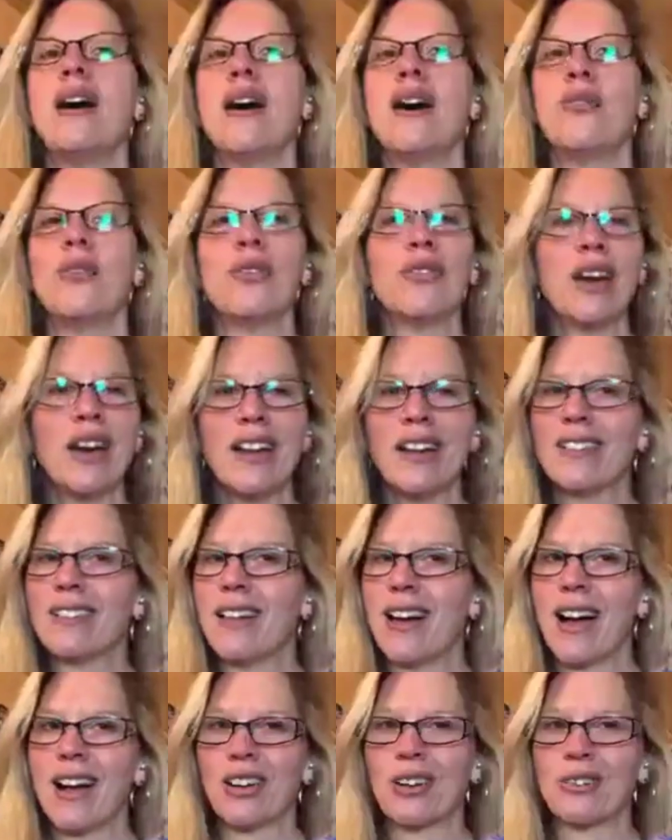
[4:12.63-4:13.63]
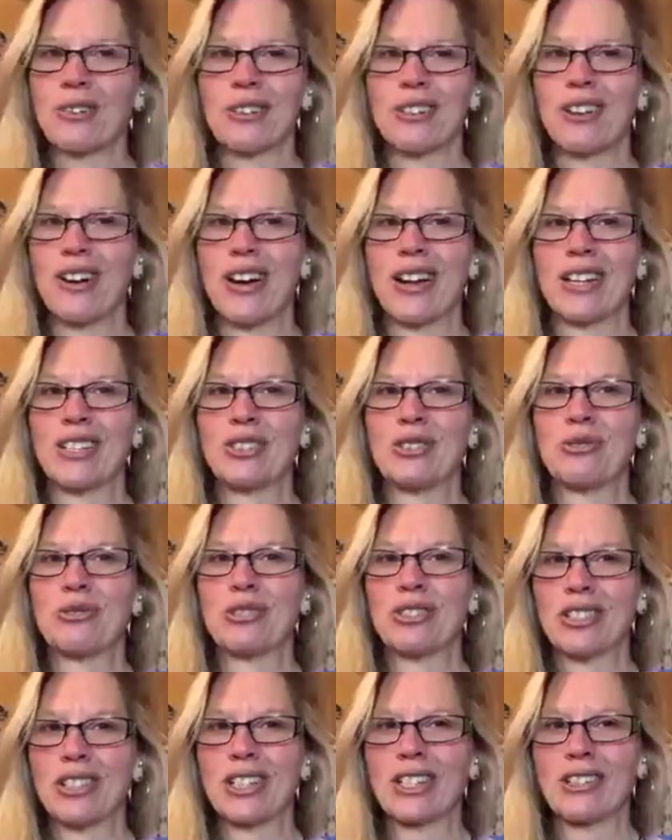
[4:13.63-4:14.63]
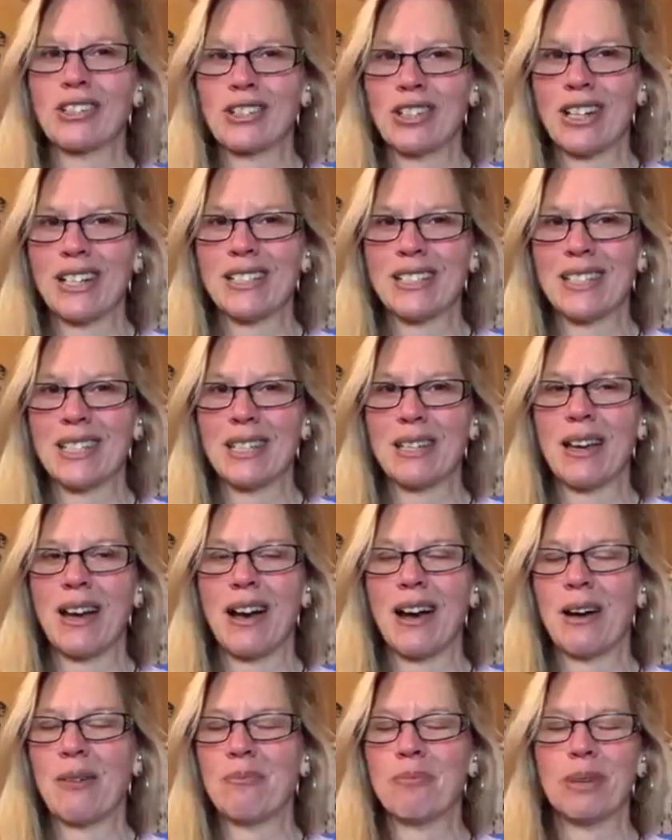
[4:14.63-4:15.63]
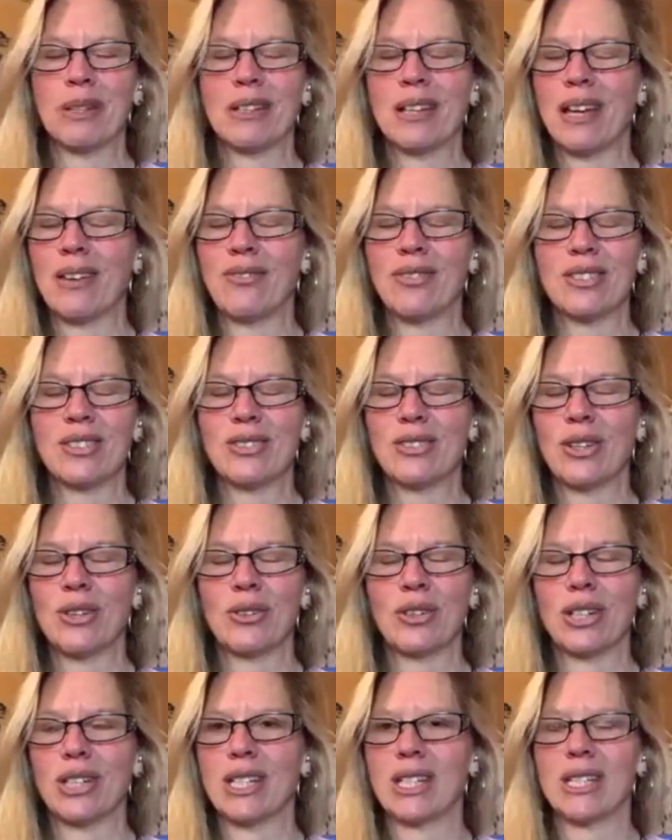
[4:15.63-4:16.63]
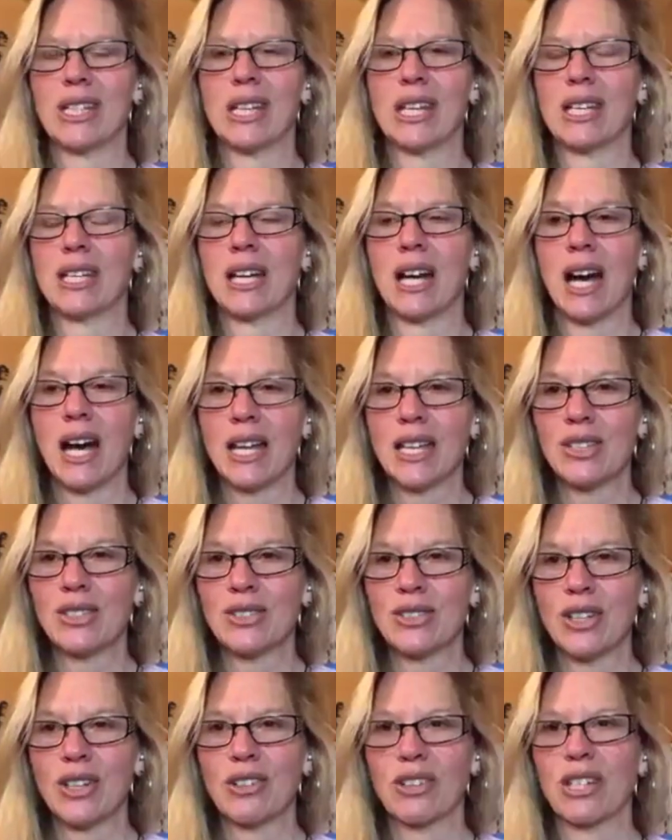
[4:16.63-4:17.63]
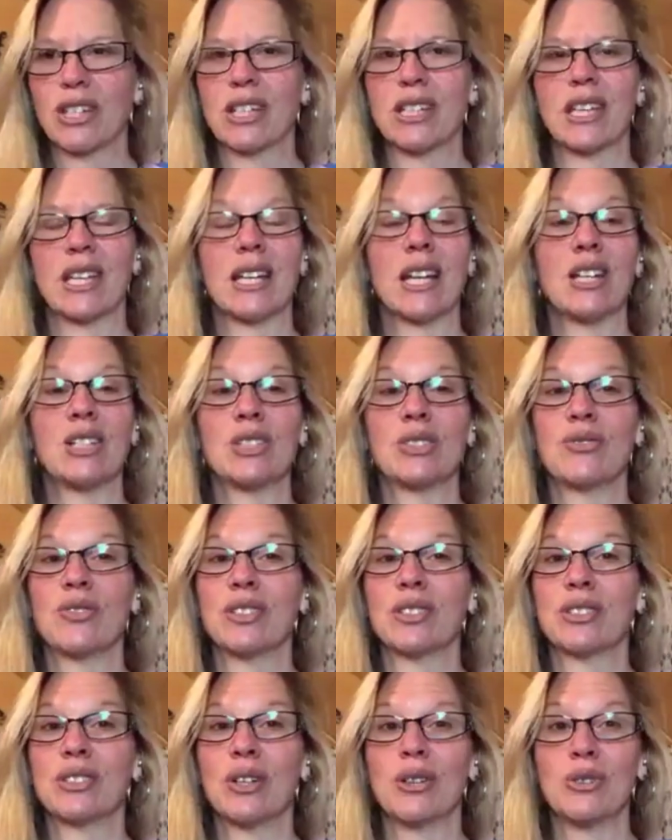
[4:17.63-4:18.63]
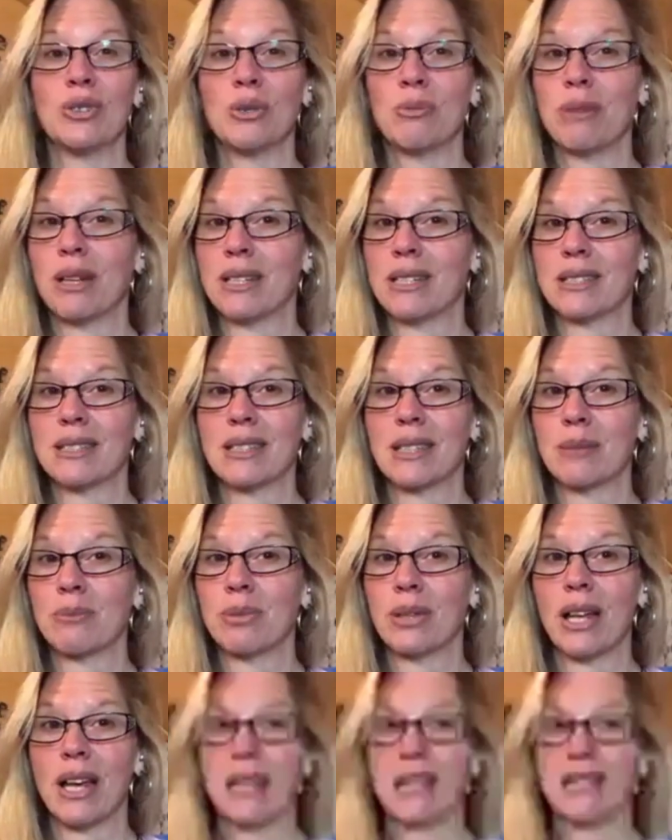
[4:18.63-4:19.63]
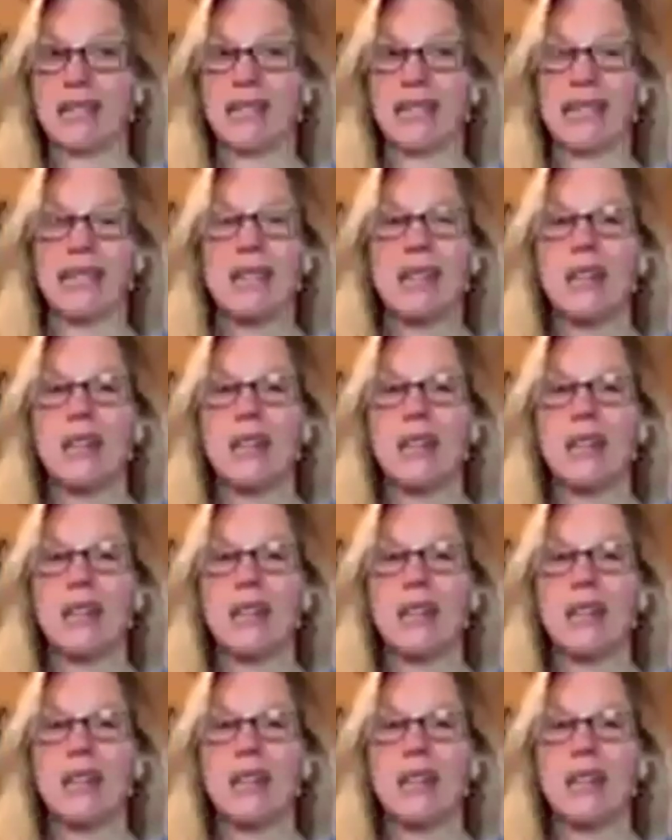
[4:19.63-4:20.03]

we've got a lot going on. It's really crazy, but life is so good. God is so good, and I just feel so tremendously blessed.